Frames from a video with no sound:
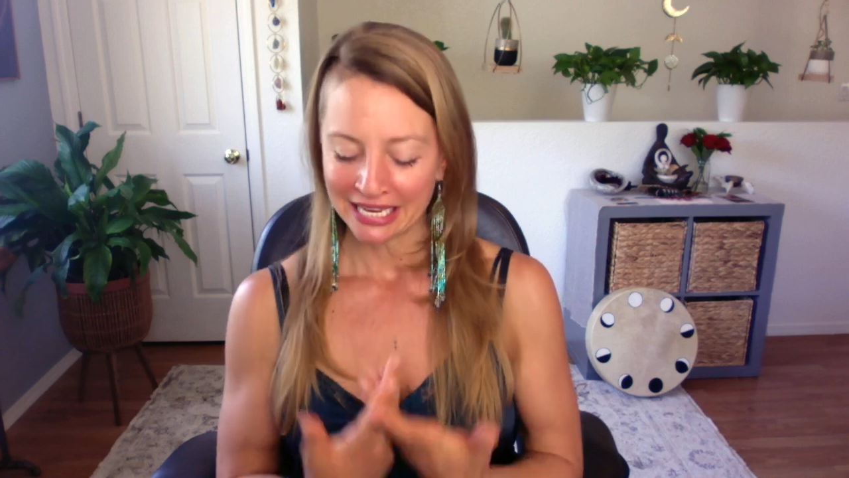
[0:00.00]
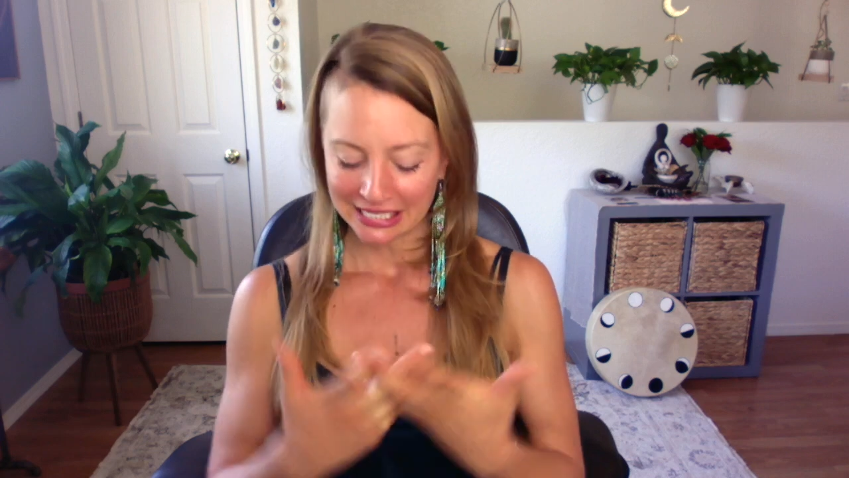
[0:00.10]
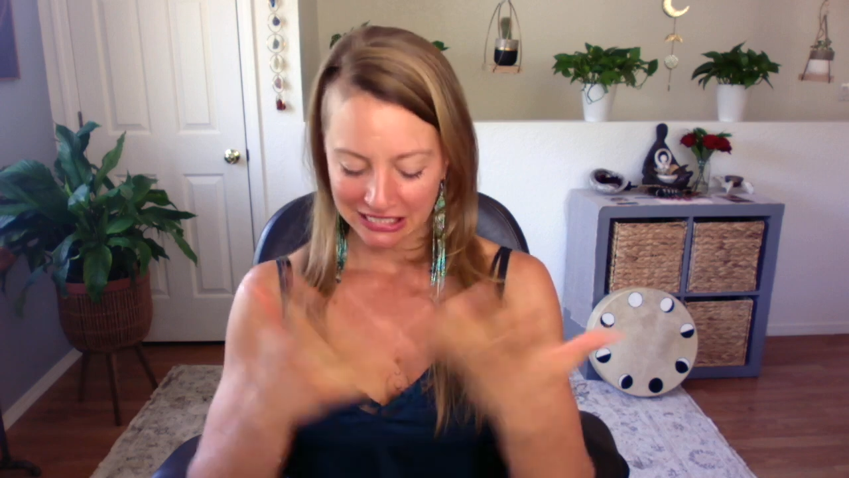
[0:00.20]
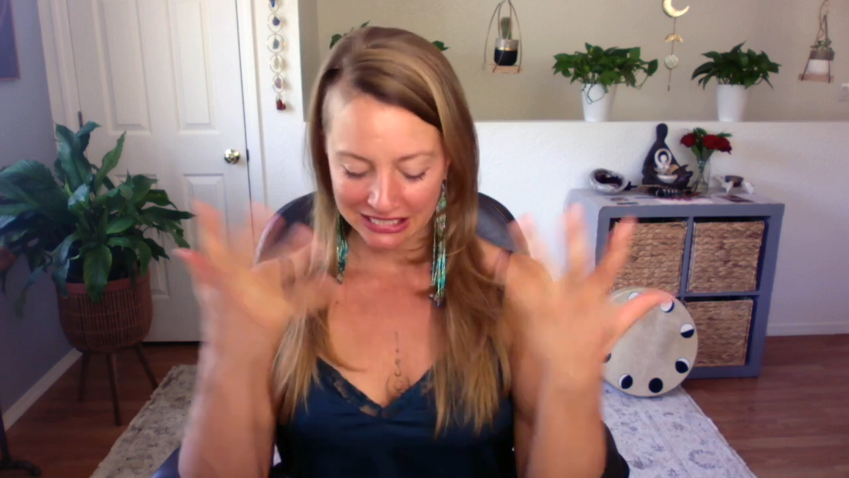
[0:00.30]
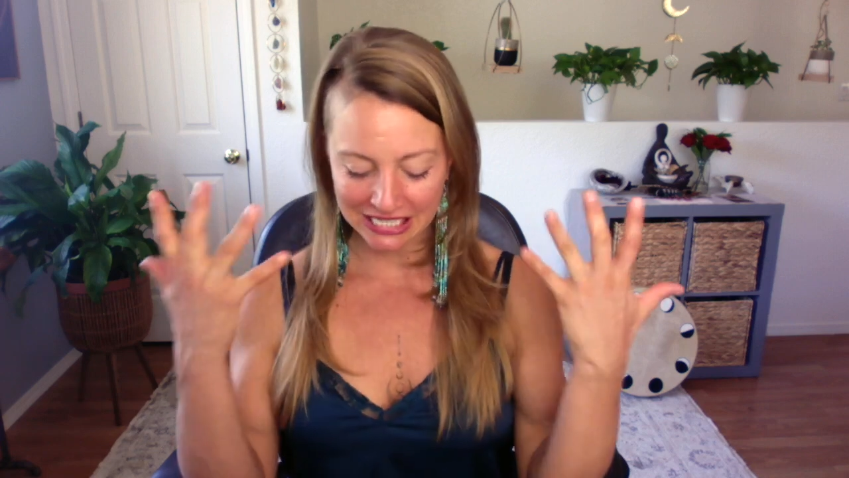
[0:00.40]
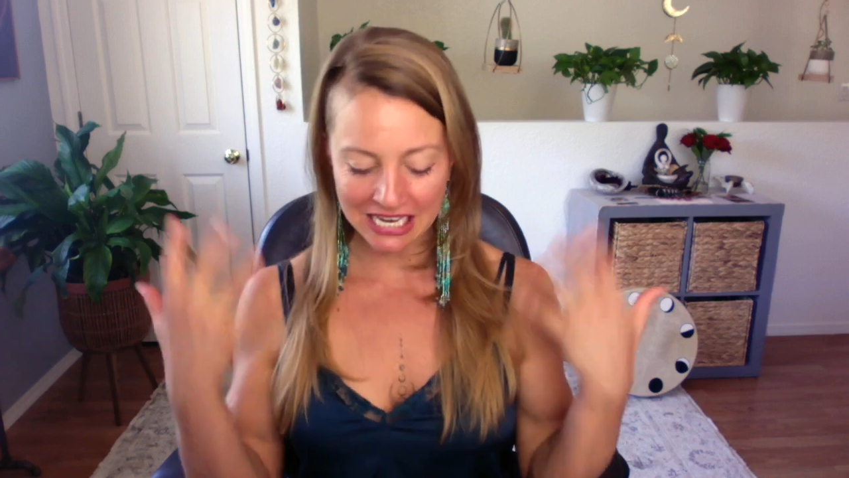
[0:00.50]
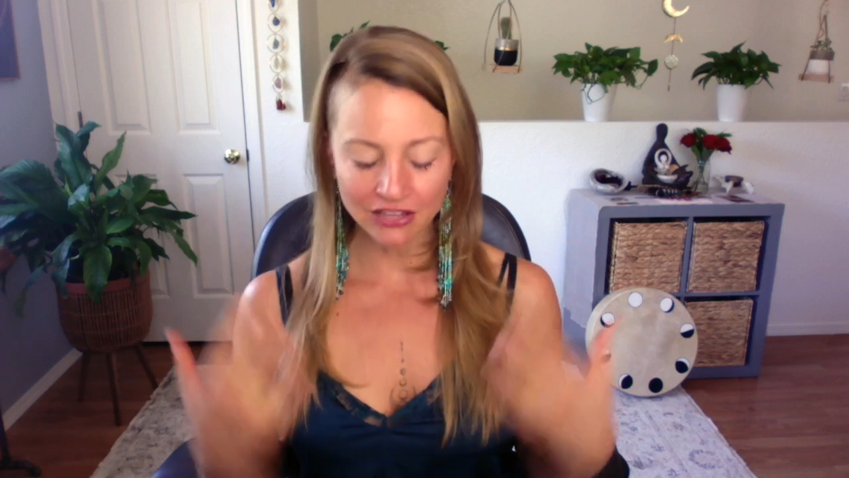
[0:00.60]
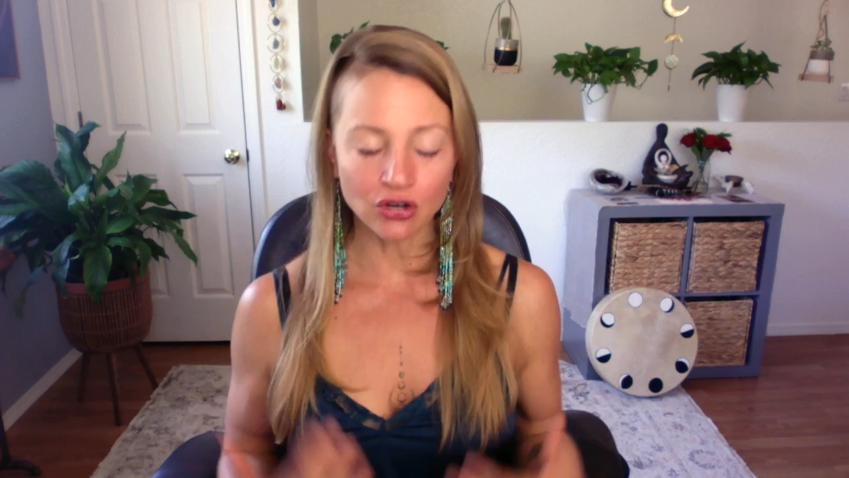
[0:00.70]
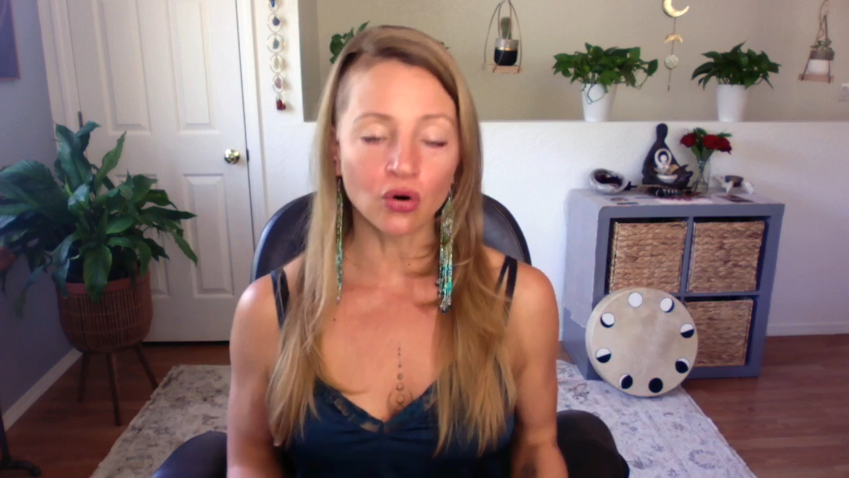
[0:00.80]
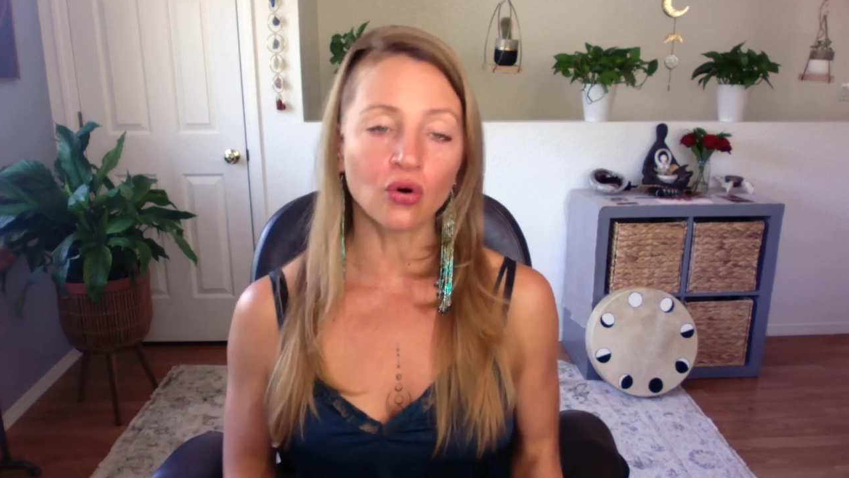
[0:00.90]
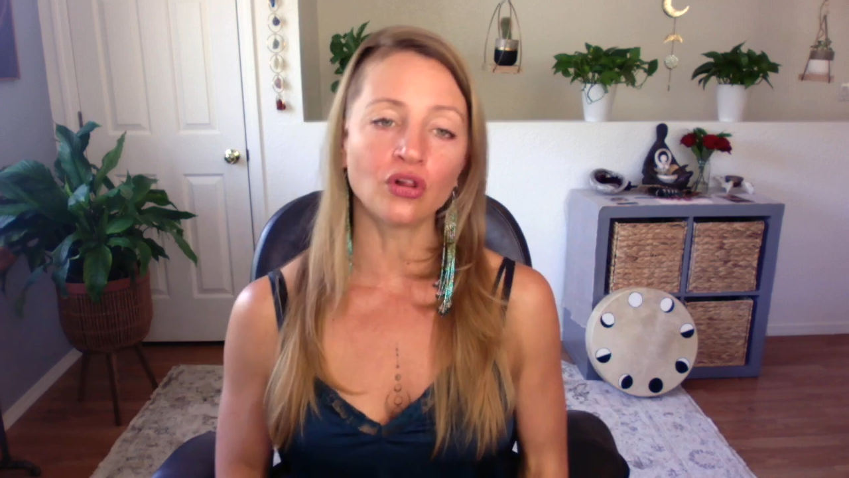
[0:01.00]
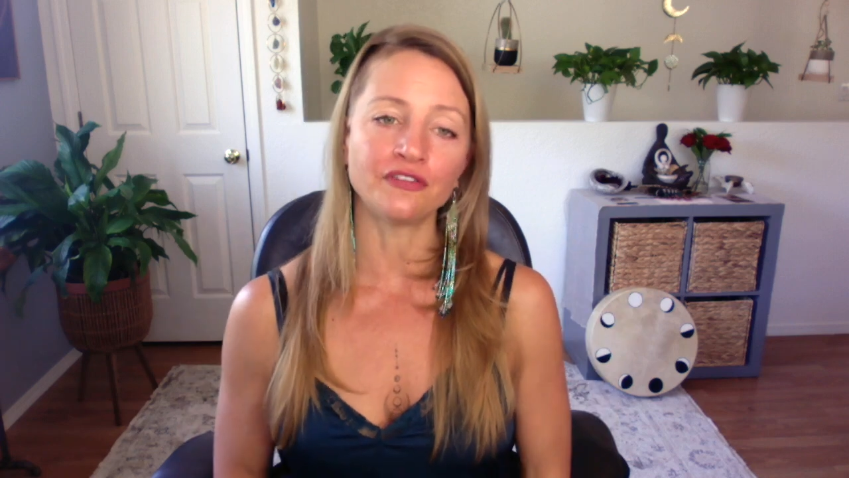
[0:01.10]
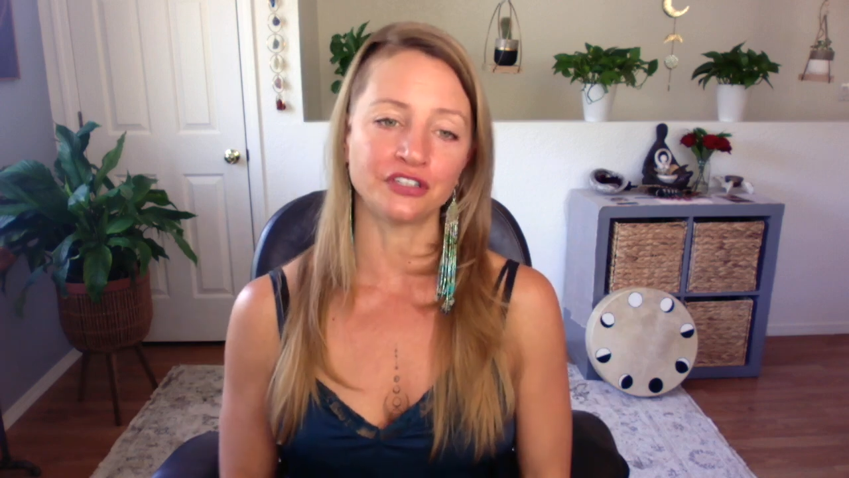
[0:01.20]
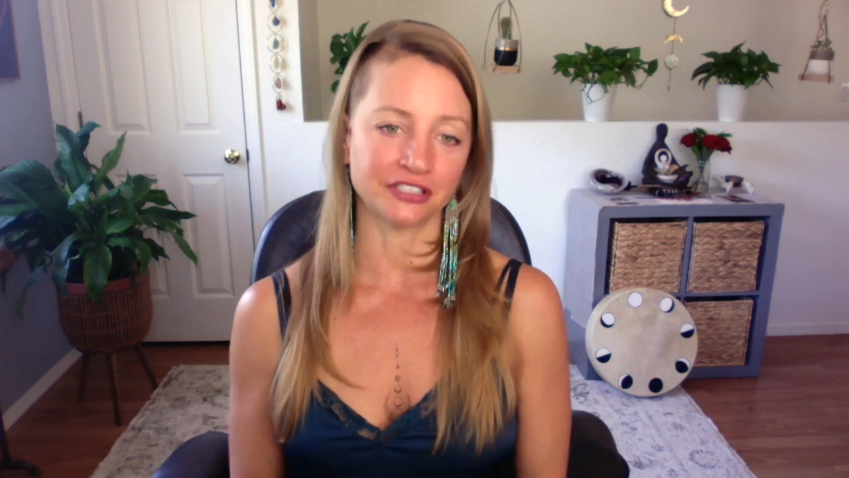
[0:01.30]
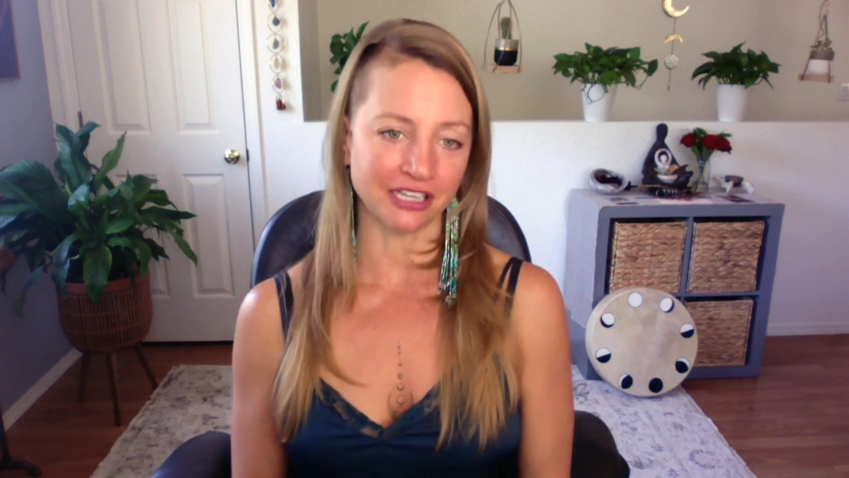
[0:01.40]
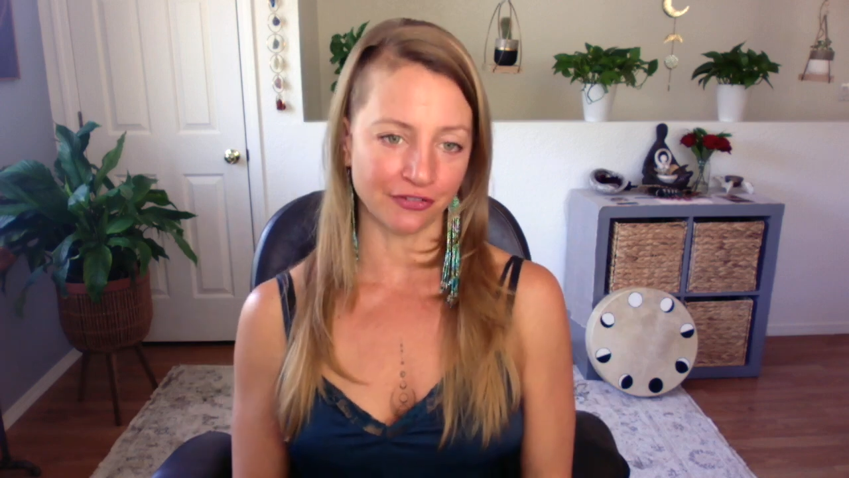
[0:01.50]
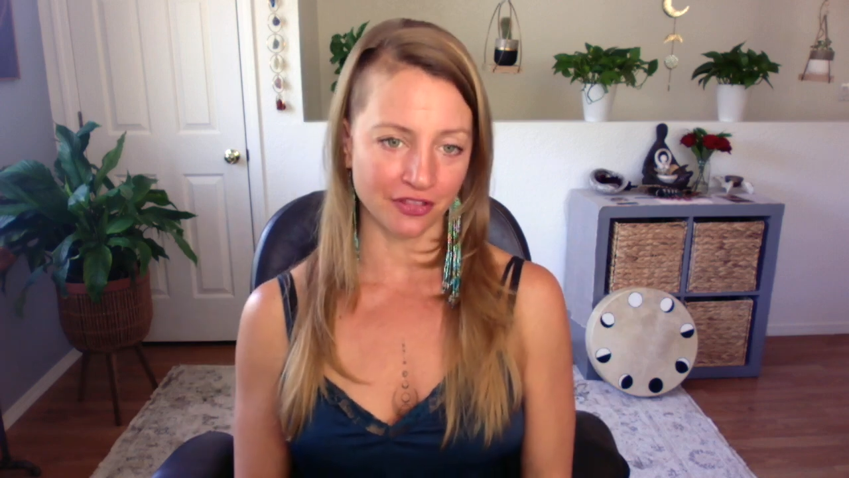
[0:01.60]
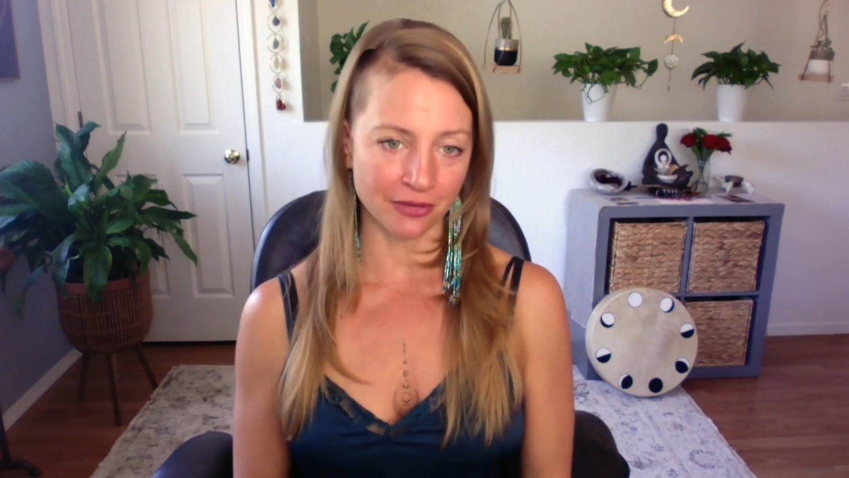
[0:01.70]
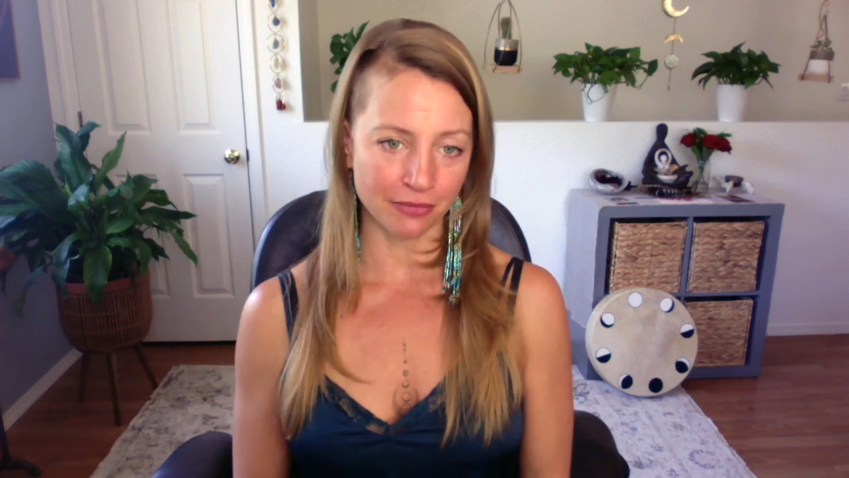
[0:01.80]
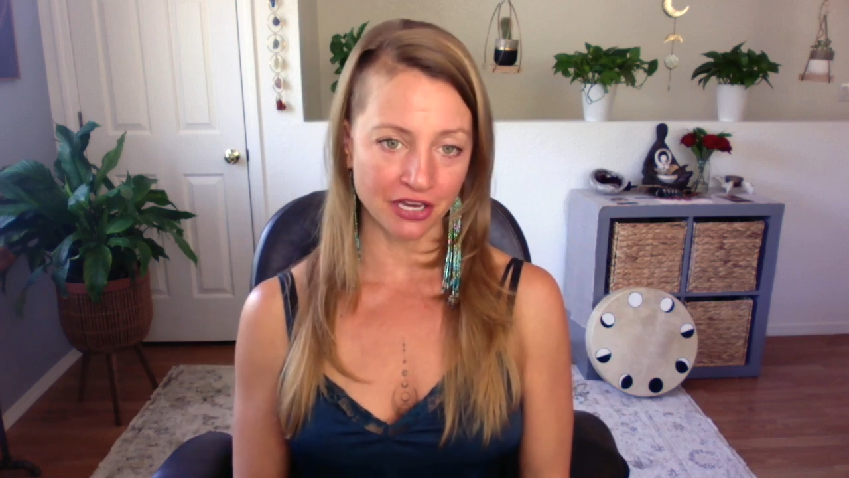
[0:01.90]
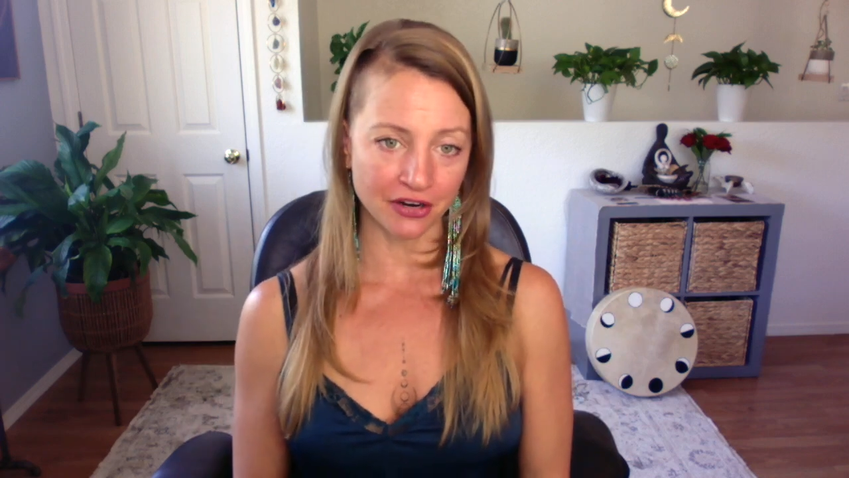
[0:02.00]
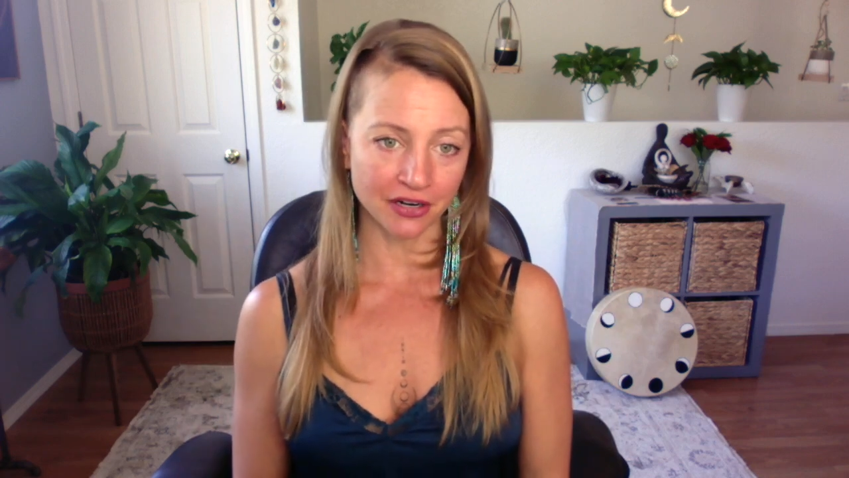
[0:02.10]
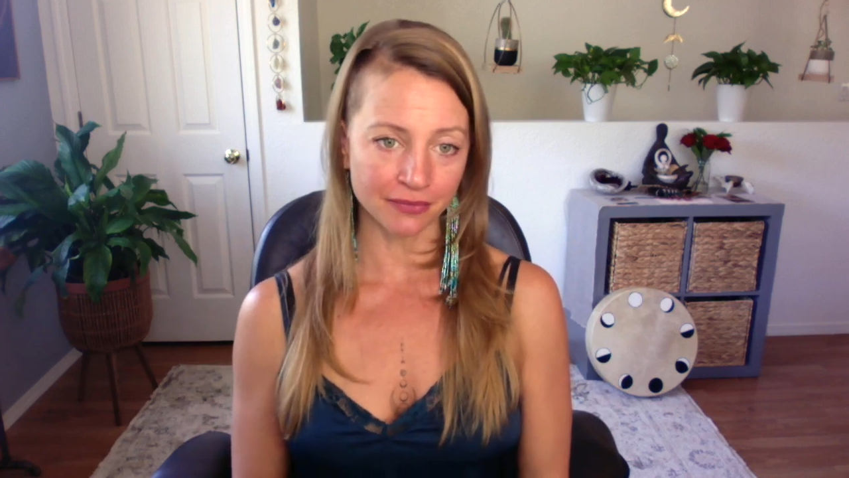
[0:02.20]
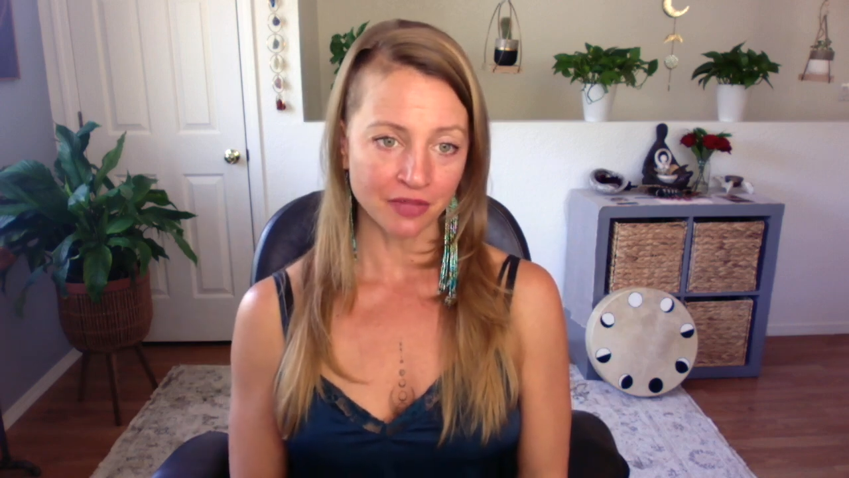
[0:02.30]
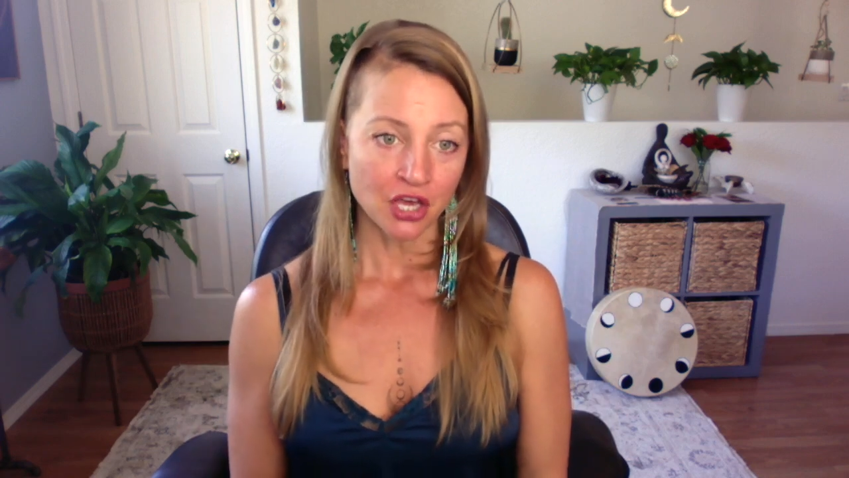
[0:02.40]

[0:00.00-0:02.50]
Seeing the whole of yourself in the mirror,